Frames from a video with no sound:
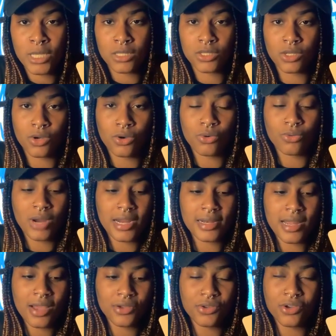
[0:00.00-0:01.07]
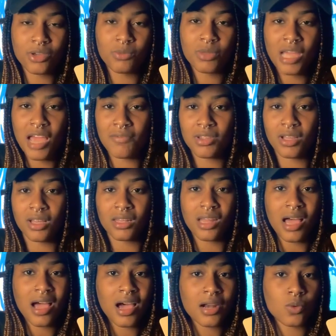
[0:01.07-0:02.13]
So right now you could be having a
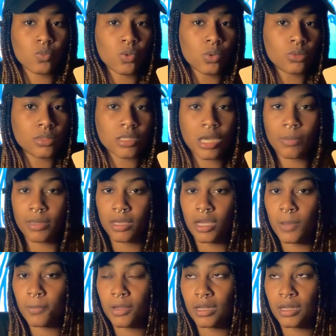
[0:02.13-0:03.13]
lot of wounds coming up,